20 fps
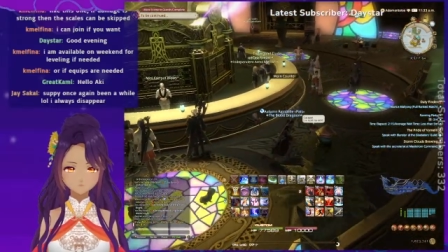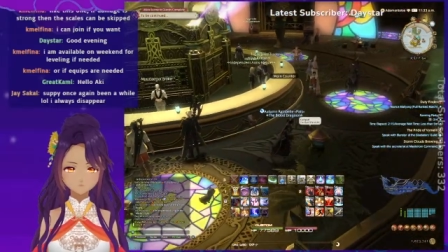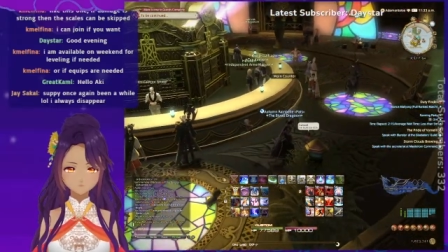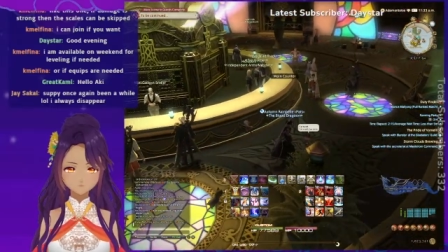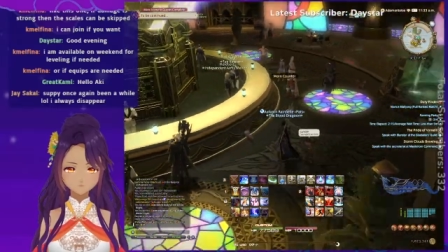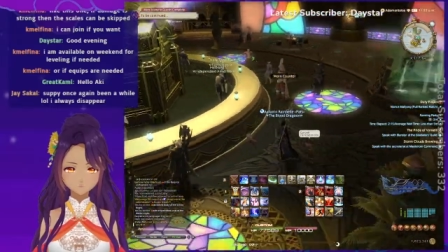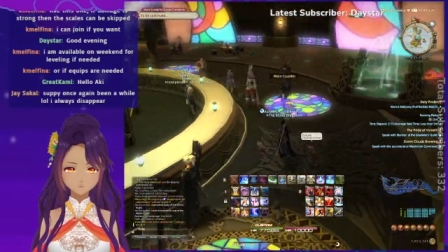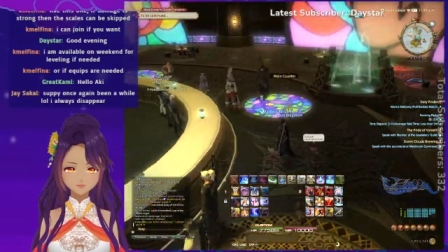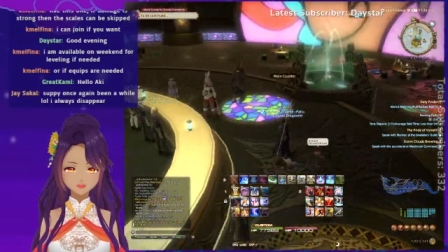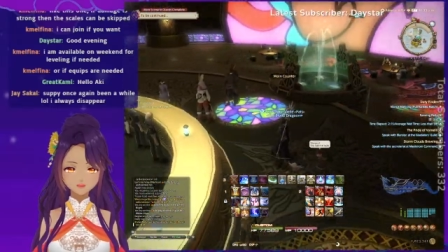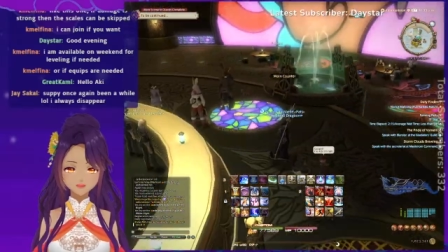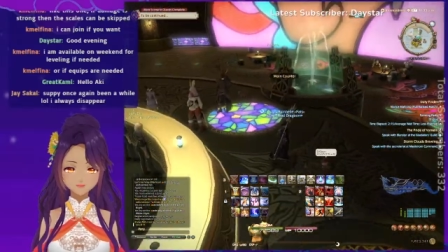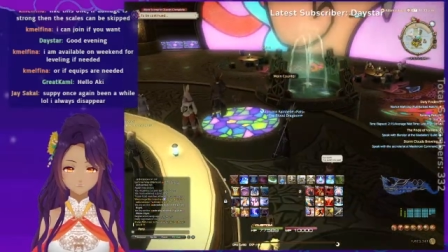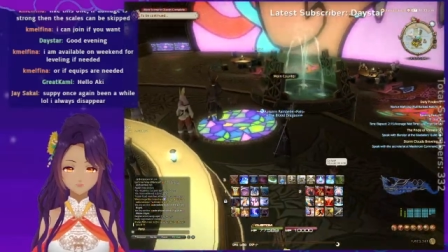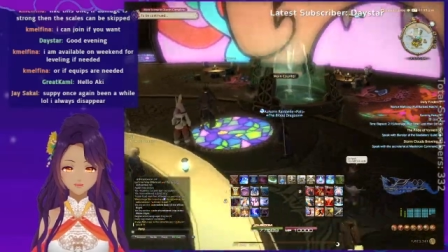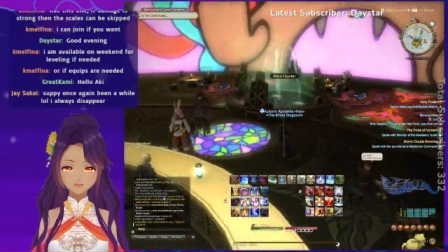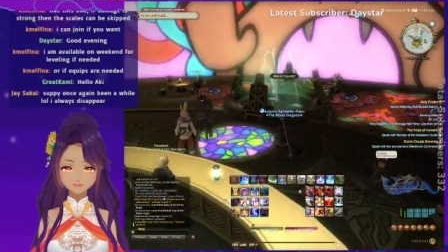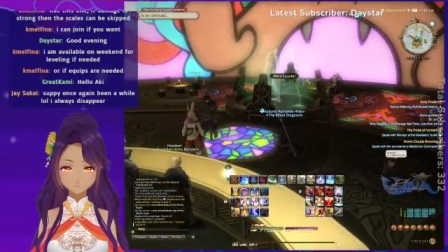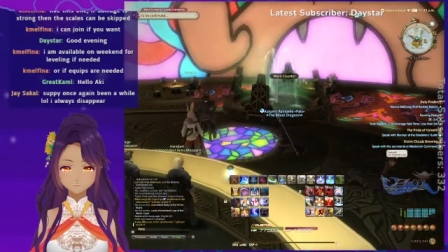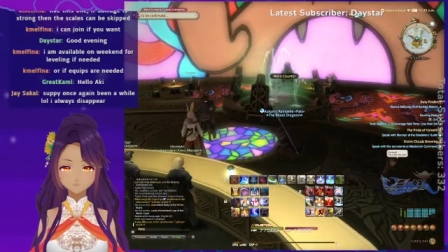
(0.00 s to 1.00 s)
And it'll be good to
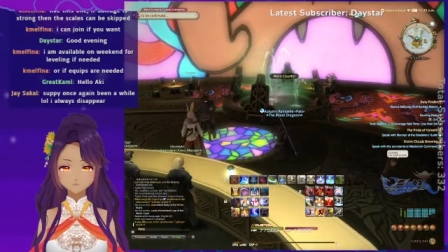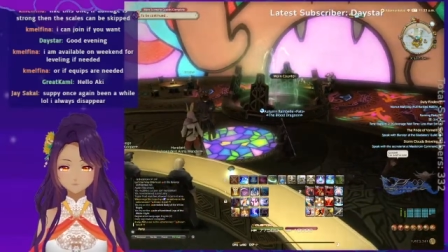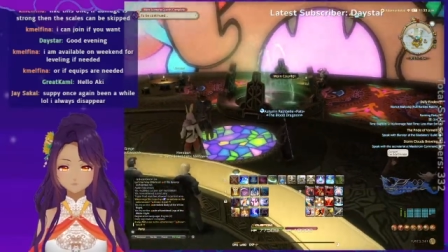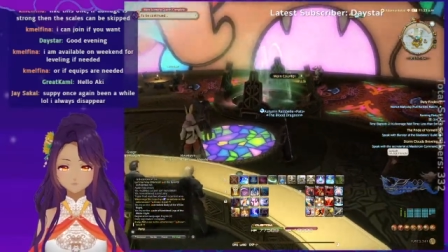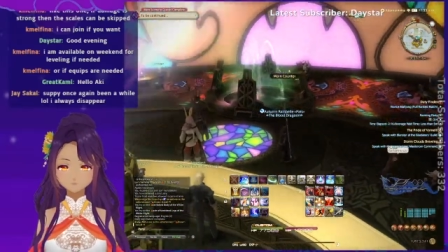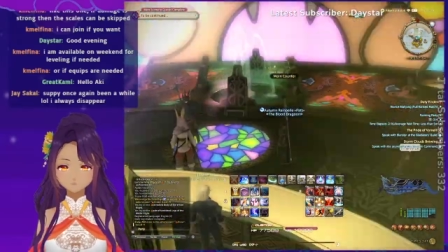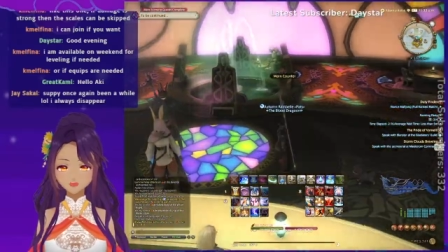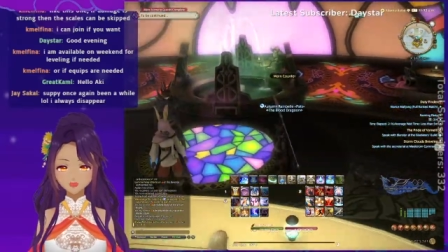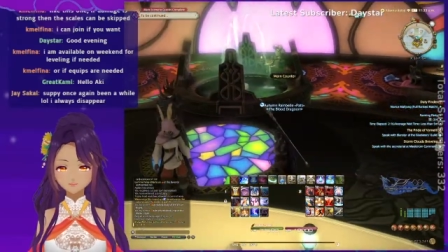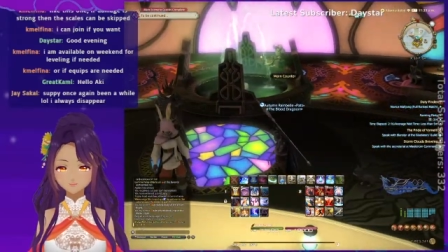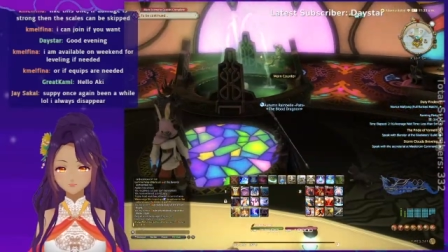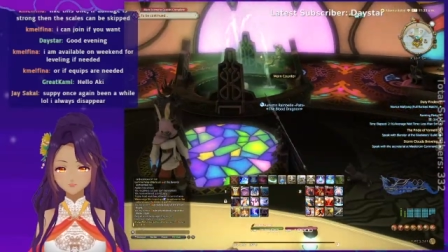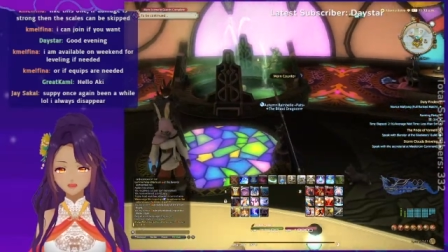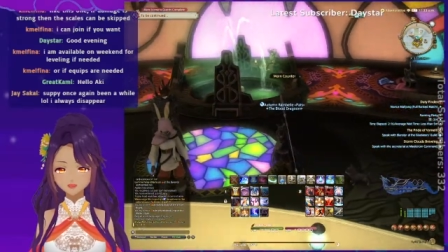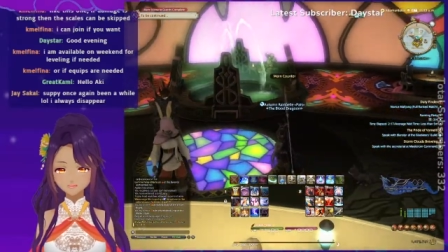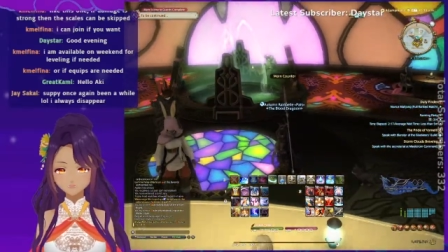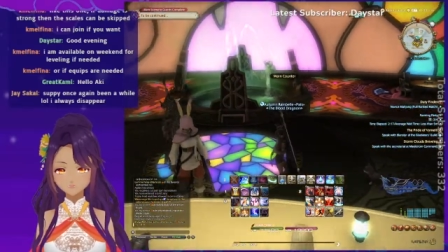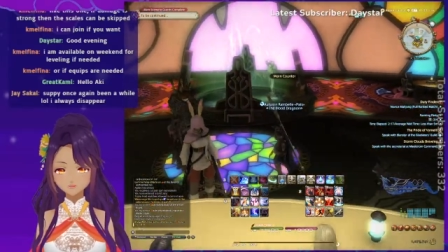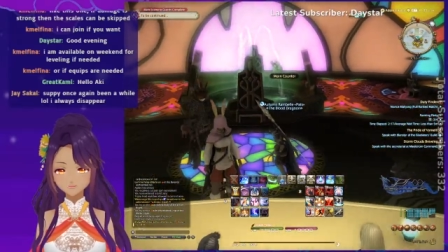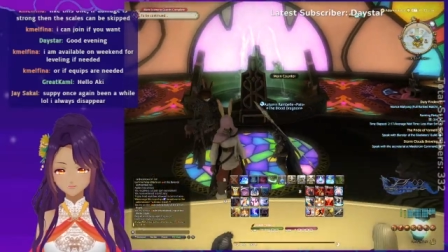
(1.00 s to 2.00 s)
go. Might as well look at
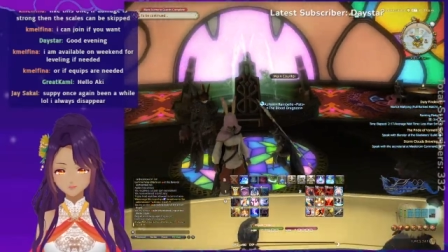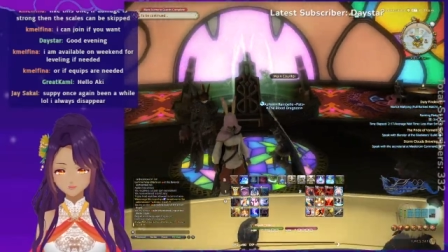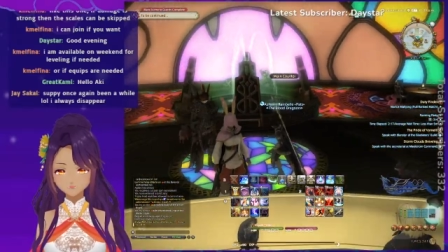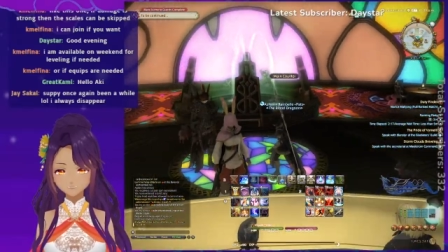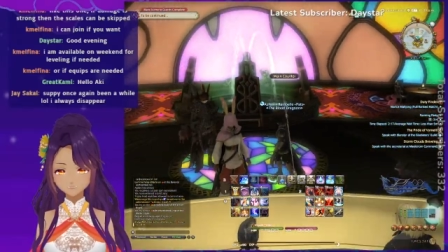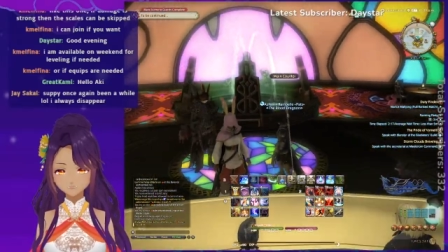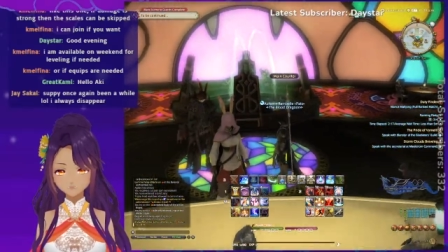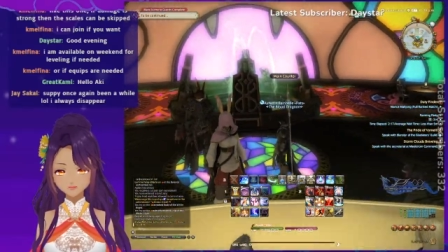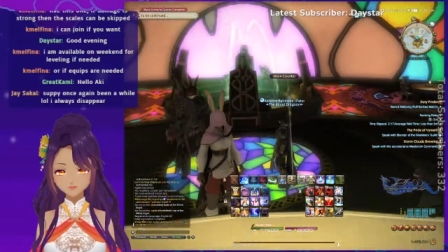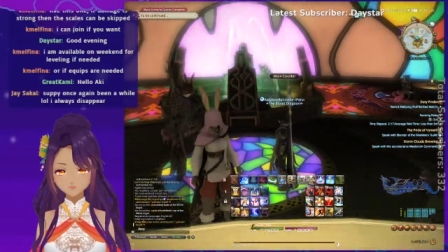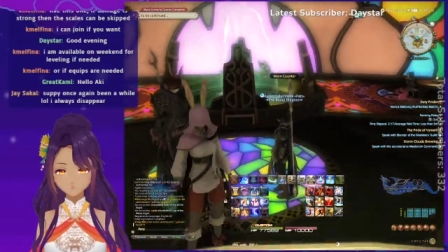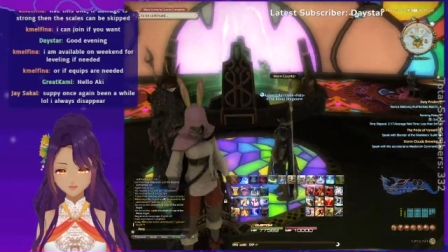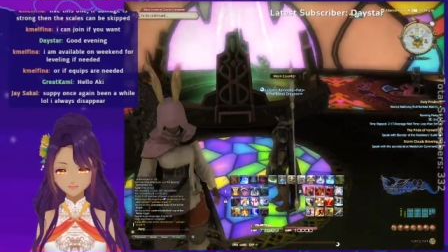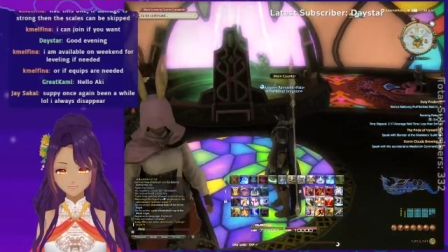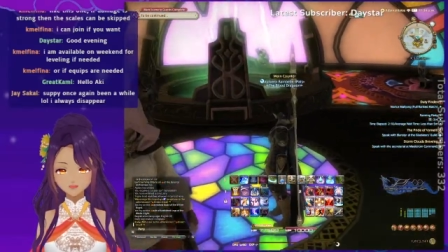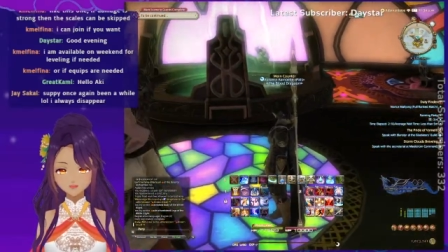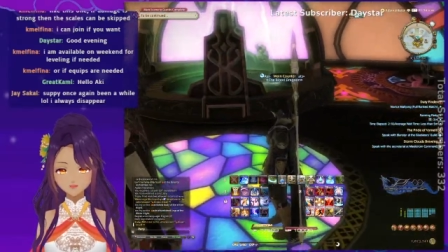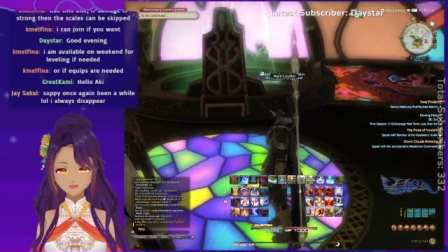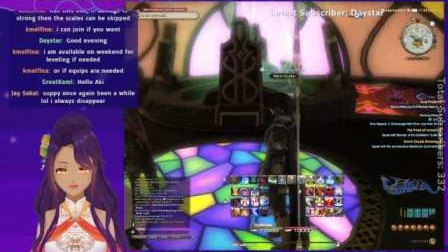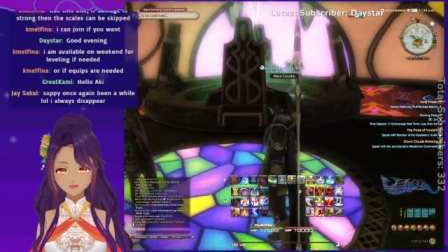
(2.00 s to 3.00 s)
everybody's things
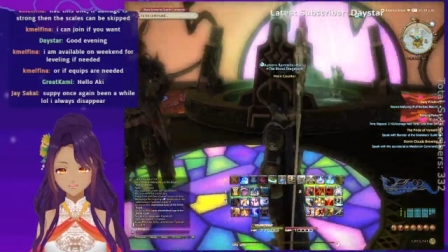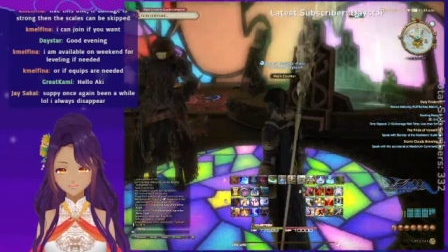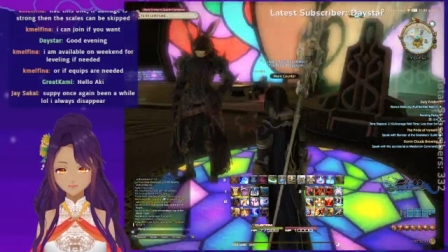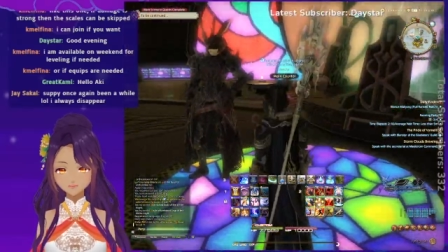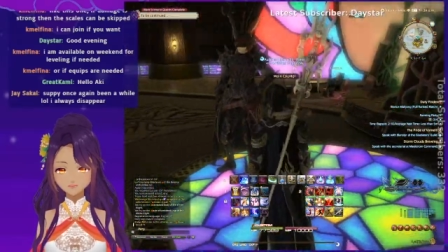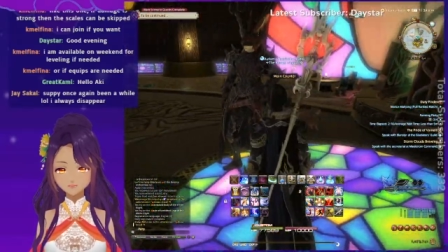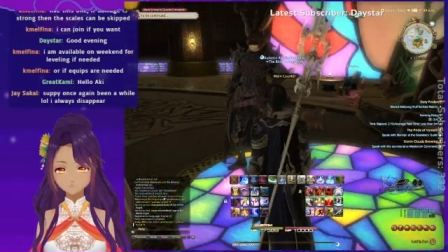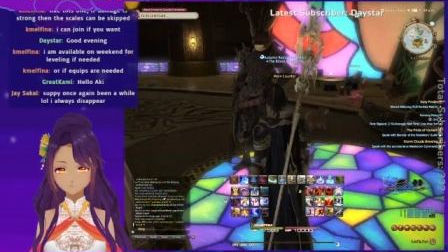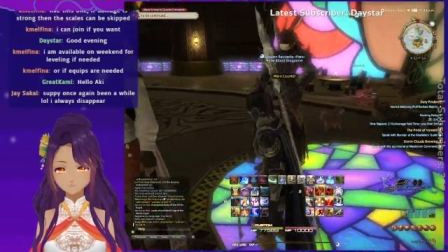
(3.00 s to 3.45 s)
here.